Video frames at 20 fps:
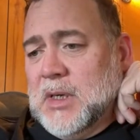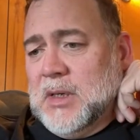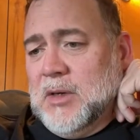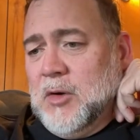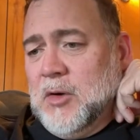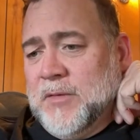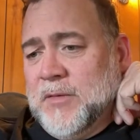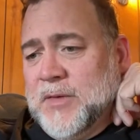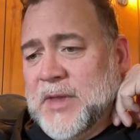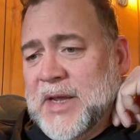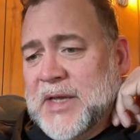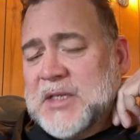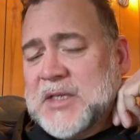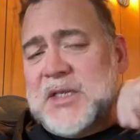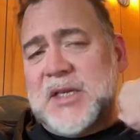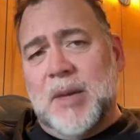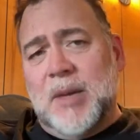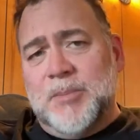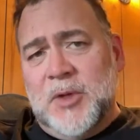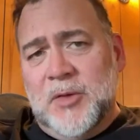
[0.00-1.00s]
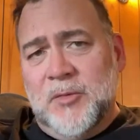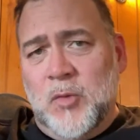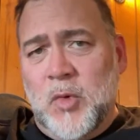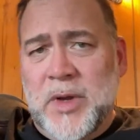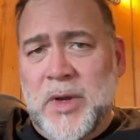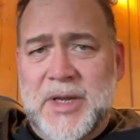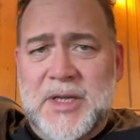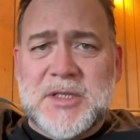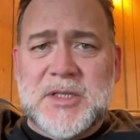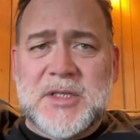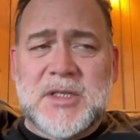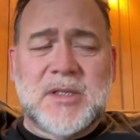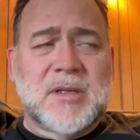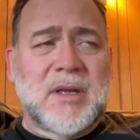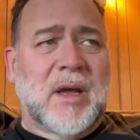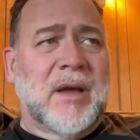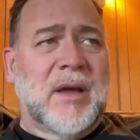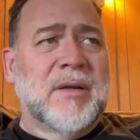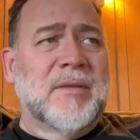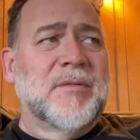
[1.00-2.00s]
over the next couple of weeks.
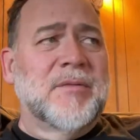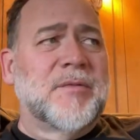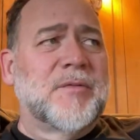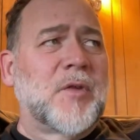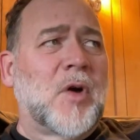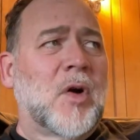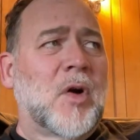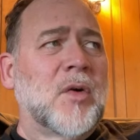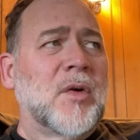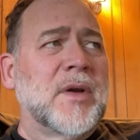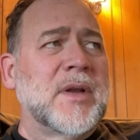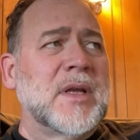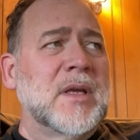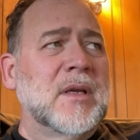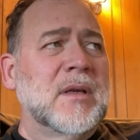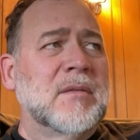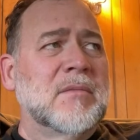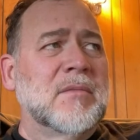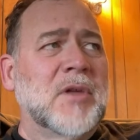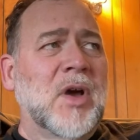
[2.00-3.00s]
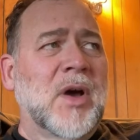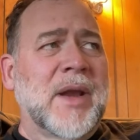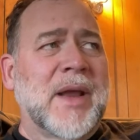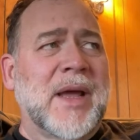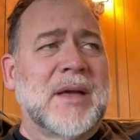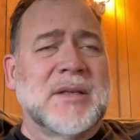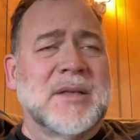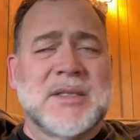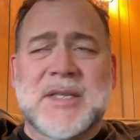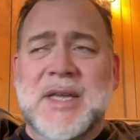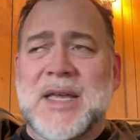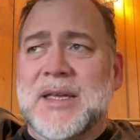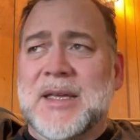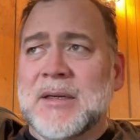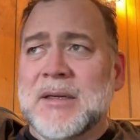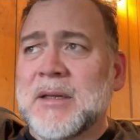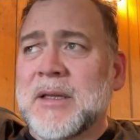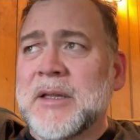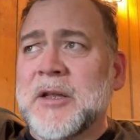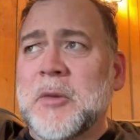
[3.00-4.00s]
I've already gone out and taken
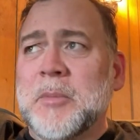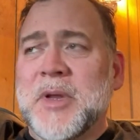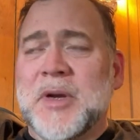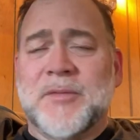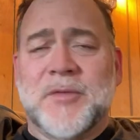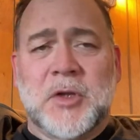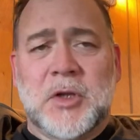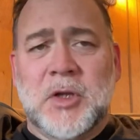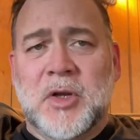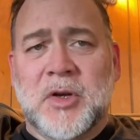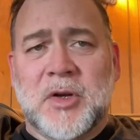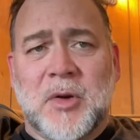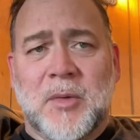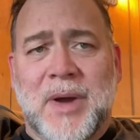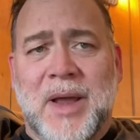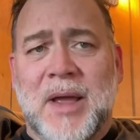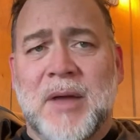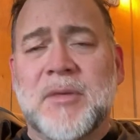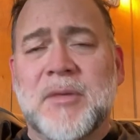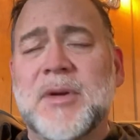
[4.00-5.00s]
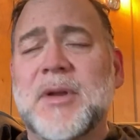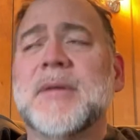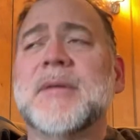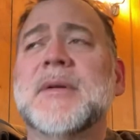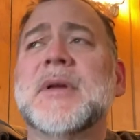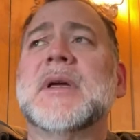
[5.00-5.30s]
a little bit of a look around.